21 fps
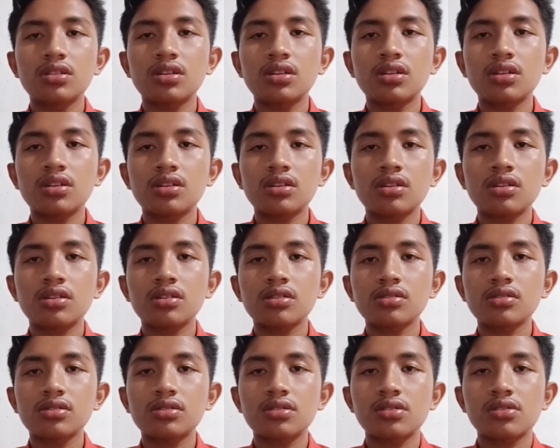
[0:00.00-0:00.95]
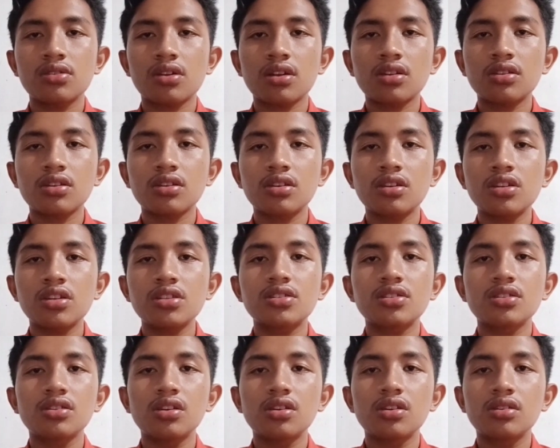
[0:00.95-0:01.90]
the strategies